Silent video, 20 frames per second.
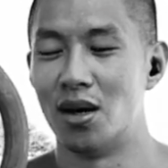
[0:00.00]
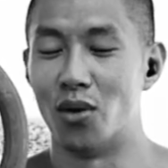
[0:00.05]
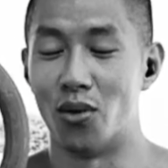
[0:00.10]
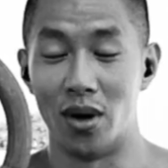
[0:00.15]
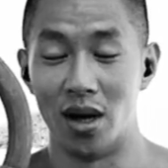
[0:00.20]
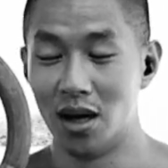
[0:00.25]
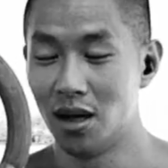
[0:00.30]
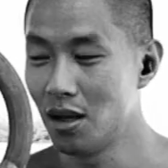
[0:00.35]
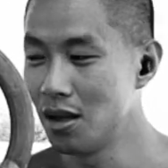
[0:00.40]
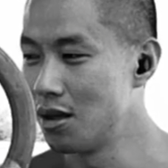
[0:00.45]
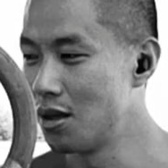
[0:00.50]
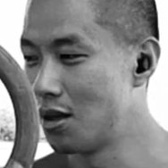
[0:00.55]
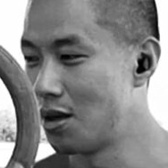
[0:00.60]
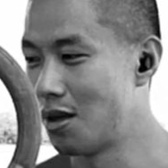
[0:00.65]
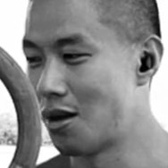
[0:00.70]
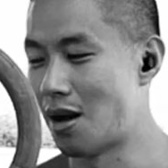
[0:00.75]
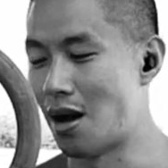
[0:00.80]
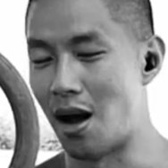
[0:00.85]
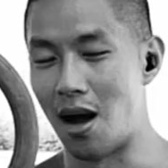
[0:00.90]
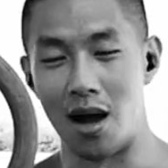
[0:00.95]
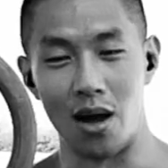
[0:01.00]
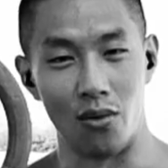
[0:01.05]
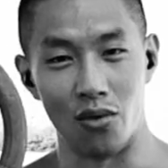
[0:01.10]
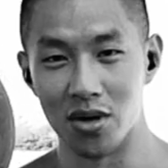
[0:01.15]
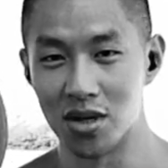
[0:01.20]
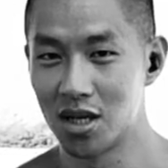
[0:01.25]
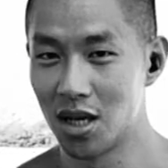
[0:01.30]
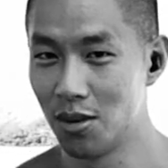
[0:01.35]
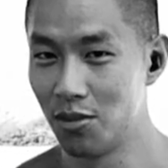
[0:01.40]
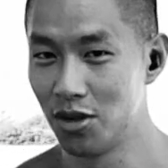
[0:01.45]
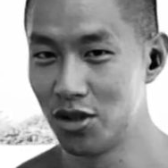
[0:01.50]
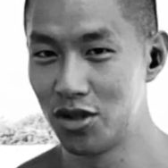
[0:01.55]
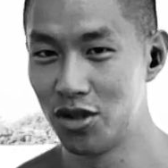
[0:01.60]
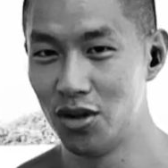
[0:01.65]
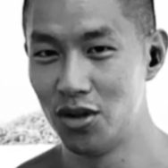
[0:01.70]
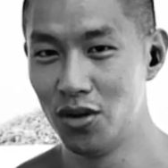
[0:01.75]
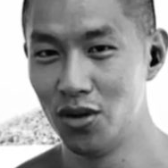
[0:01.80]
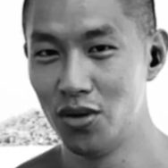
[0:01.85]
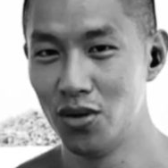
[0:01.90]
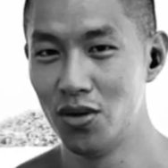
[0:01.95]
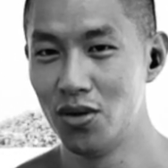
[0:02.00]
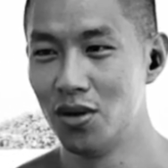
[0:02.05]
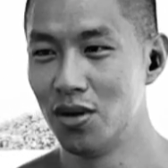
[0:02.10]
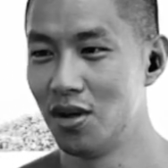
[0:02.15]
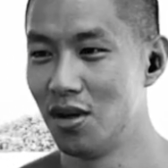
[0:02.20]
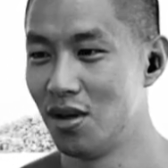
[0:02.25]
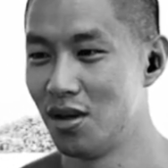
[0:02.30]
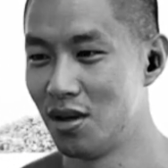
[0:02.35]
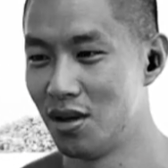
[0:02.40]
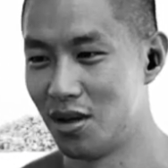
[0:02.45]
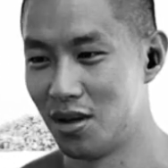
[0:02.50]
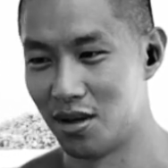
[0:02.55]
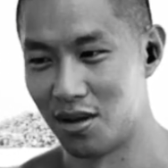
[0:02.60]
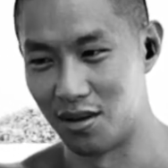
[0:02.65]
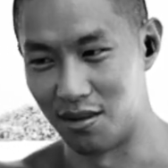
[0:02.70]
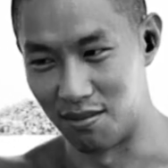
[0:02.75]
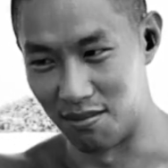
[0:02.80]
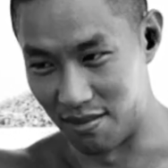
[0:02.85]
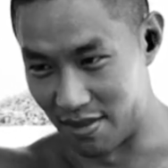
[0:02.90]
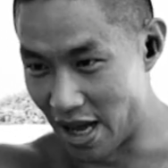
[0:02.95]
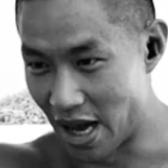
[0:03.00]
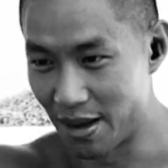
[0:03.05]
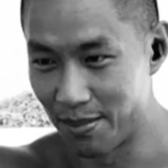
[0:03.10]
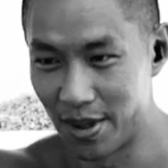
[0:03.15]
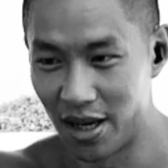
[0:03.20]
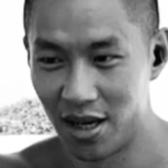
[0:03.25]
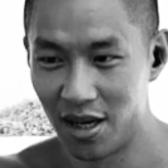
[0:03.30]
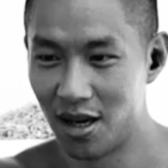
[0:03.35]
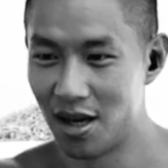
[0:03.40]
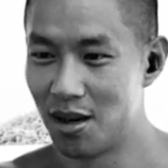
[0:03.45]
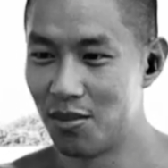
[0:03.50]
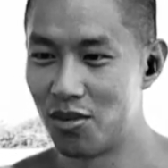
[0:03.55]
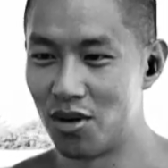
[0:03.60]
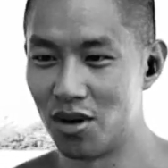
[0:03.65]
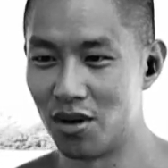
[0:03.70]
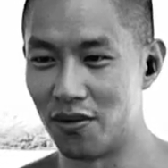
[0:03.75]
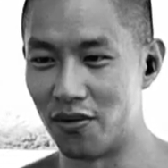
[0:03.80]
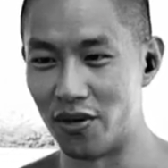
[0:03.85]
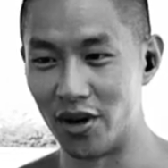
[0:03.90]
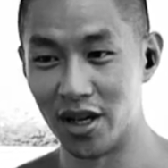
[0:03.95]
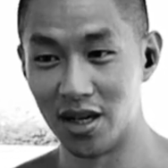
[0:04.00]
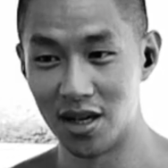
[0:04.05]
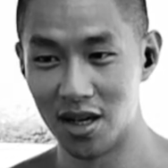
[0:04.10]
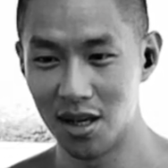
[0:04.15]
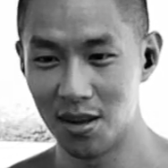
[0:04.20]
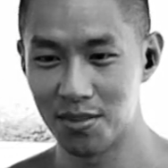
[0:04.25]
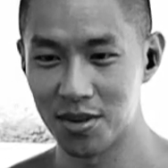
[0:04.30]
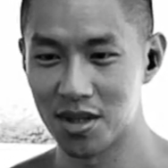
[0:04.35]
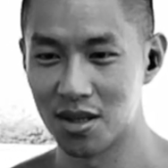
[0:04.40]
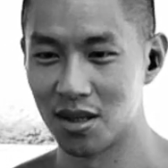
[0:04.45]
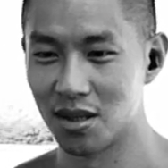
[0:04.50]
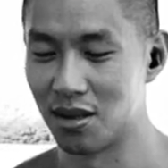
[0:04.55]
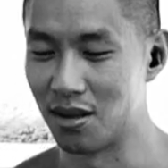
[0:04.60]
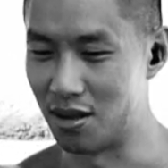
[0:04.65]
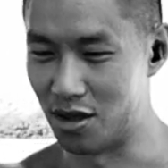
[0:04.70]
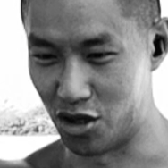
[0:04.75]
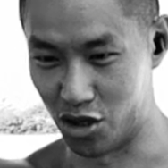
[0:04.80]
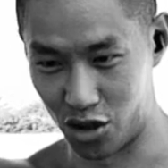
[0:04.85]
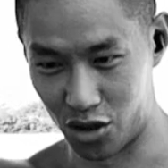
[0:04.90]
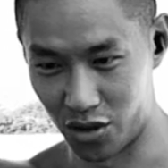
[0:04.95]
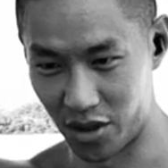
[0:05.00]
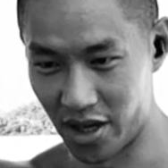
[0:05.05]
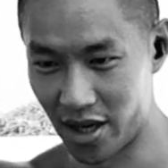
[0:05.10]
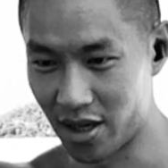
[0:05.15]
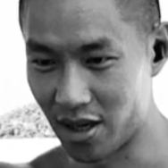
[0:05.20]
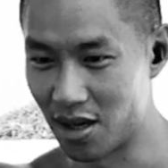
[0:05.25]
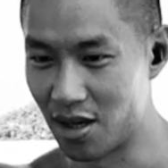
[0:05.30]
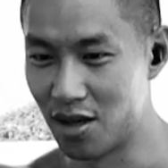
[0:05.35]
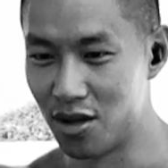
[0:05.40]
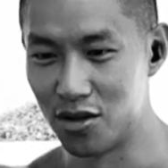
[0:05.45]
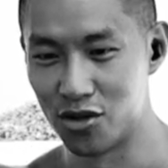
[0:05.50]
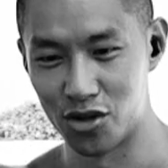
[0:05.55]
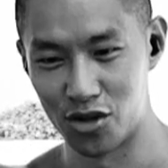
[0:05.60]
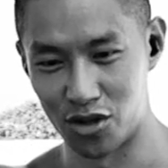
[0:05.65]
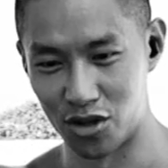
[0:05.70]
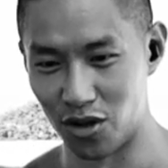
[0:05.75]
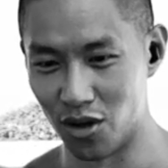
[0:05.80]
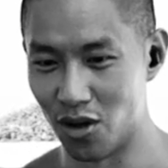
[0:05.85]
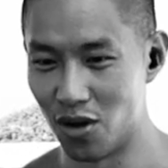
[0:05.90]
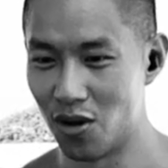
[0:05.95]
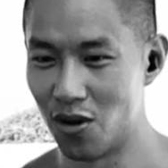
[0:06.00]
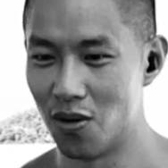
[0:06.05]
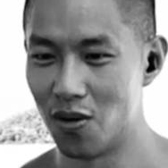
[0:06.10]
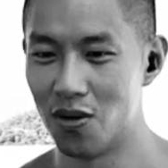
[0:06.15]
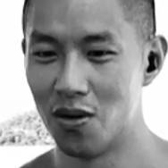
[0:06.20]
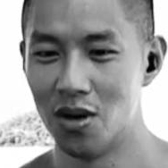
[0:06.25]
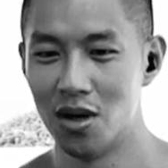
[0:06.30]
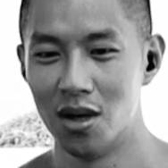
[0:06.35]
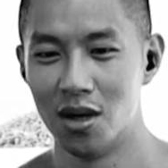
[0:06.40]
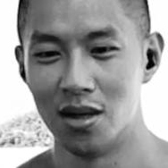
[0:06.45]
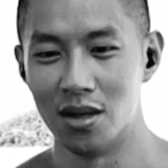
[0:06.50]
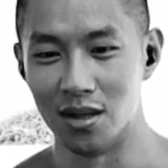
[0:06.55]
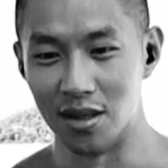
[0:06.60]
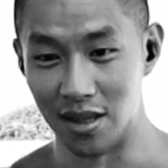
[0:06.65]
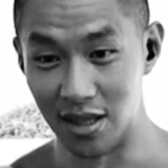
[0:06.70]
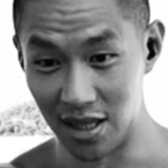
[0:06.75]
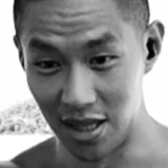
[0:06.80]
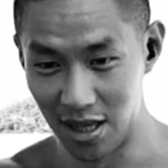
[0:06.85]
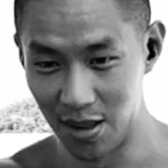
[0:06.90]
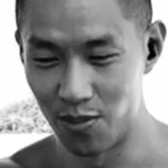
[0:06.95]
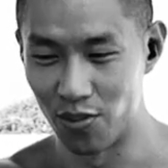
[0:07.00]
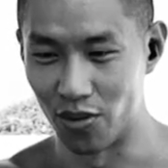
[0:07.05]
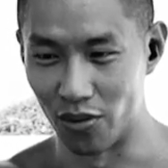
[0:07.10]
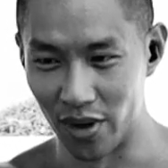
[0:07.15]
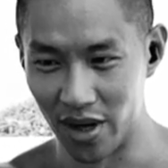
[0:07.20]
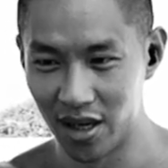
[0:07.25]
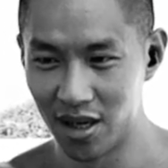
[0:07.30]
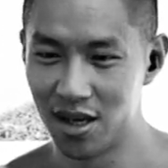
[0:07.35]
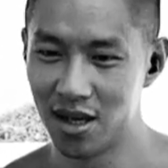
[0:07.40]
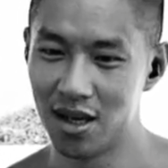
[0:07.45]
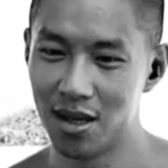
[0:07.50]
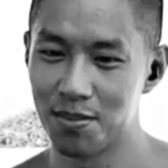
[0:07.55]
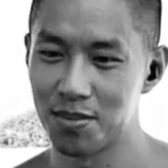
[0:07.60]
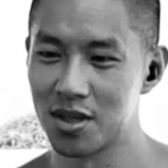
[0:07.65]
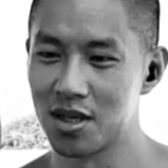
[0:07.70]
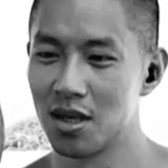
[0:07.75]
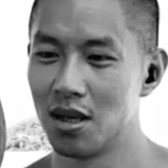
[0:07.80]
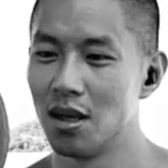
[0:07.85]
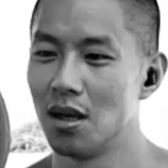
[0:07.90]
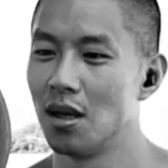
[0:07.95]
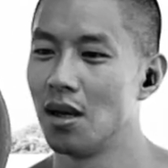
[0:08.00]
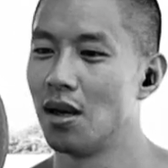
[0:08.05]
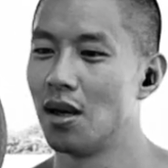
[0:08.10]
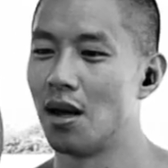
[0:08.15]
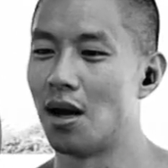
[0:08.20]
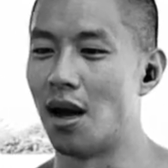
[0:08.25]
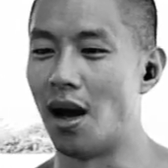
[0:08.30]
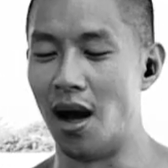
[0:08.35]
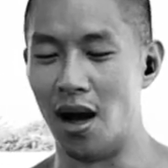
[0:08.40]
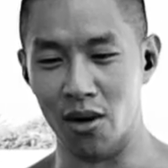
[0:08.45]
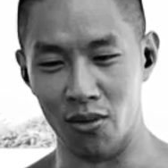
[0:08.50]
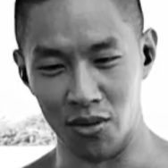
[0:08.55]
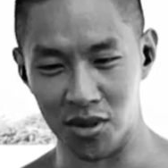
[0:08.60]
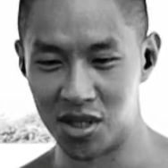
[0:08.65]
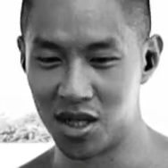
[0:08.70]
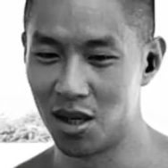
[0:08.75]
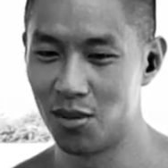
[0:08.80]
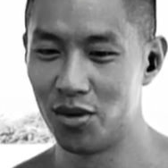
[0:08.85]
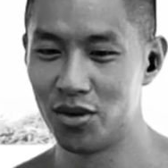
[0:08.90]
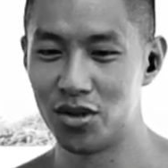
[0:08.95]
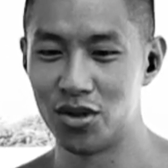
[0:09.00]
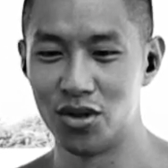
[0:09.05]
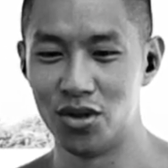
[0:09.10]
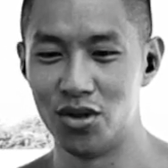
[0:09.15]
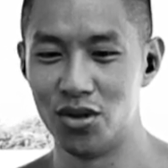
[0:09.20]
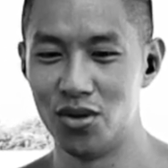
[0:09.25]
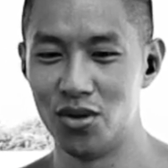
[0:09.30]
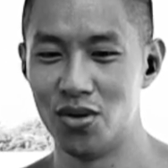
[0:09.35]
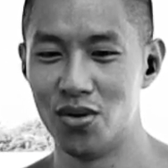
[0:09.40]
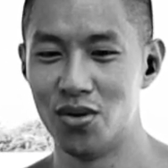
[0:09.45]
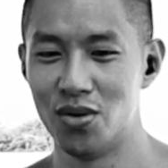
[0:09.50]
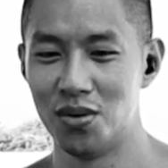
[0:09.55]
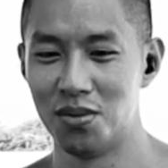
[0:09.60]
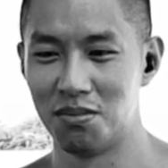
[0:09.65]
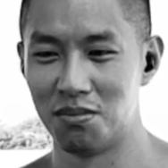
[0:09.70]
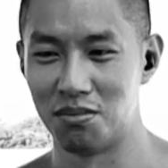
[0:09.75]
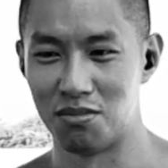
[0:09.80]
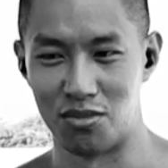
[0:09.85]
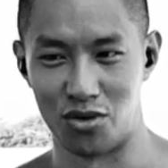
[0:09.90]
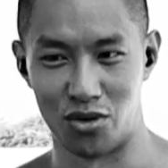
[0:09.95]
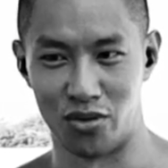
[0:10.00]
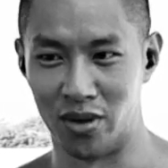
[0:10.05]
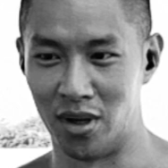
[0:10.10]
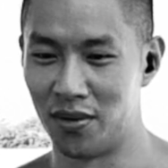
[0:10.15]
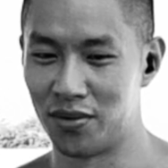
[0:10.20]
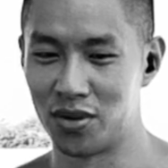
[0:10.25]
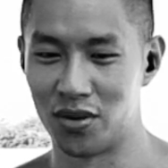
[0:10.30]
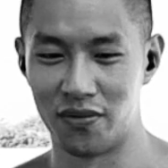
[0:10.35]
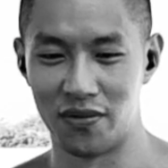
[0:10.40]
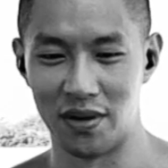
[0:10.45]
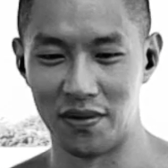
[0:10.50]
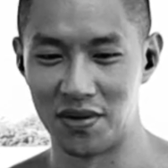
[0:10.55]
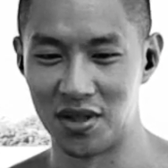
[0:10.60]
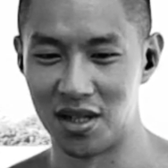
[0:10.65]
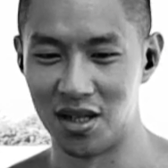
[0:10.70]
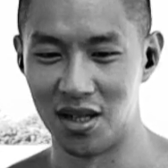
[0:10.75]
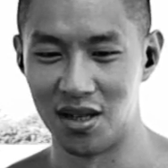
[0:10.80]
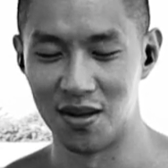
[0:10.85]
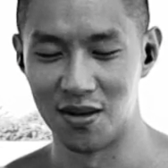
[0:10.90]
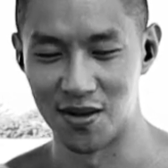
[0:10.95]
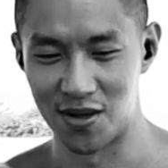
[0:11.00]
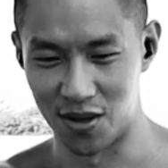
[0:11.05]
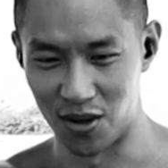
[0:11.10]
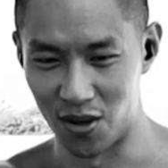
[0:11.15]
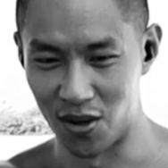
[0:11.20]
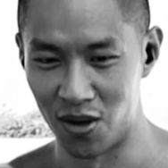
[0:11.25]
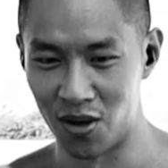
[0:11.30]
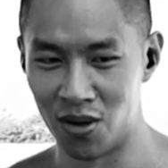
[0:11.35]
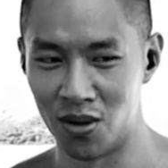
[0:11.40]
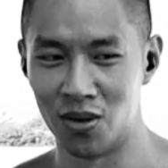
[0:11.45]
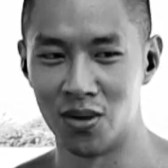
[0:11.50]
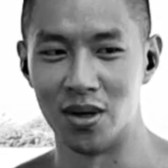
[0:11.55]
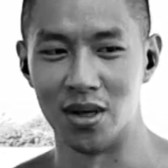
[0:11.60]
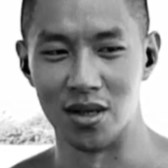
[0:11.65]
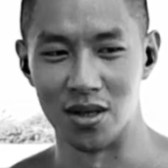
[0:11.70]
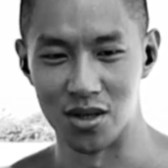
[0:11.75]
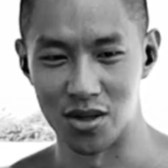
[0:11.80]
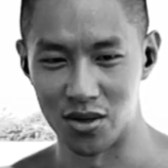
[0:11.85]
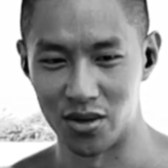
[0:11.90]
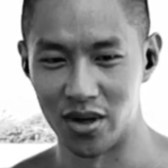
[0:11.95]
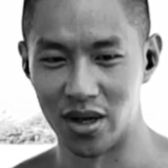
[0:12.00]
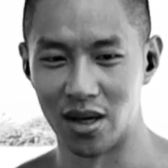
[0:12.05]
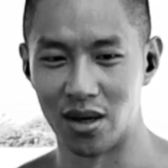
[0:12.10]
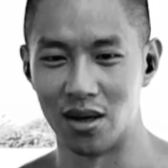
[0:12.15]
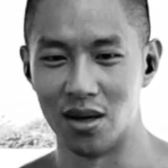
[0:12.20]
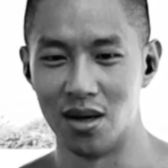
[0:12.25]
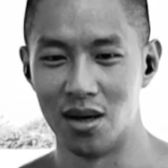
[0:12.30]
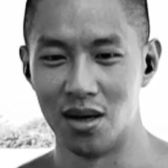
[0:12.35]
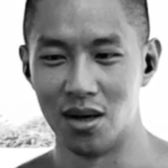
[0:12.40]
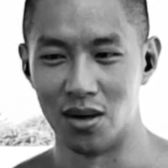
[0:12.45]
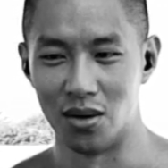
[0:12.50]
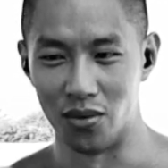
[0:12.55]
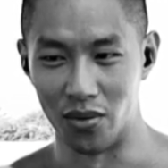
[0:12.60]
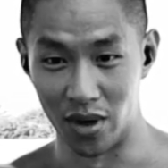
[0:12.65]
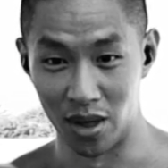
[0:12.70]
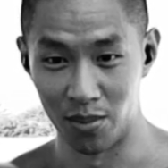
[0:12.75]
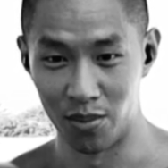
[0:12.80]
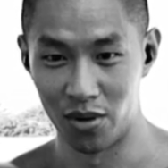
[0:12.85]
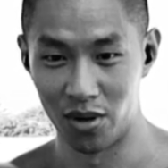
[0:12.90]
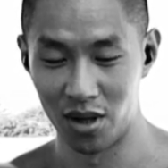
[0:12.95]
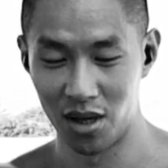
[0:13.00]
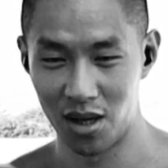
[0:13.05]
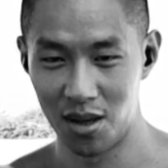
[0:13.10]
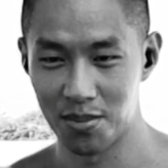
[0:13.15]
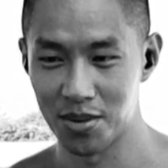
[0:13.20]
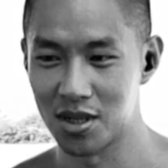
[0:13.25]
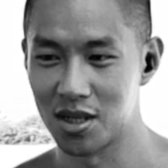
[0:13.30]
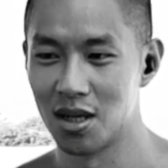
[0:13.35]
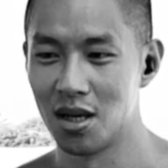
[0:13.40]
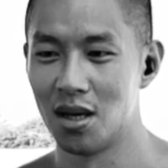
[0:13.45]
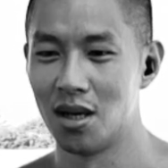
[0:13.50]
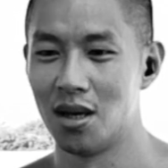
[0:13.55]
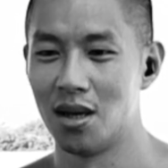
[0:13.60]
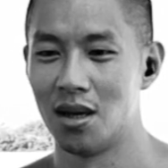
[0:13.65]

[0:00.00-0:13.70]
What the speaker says: Well, I was able to do that many number of ring dips, strict, slow, deep ring dips. I was able to do 12 to 15 slow and strict ring pull-ups,